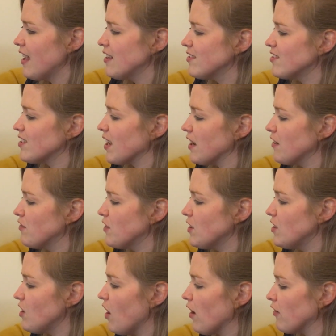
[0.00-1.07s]
saved the
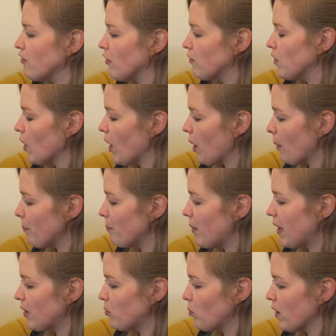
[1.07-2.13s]
life of the
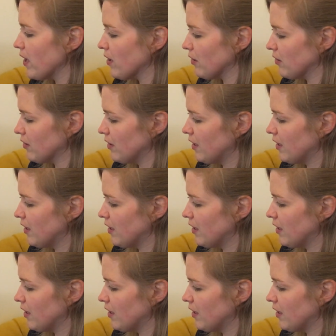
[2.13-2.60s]
humpback whale.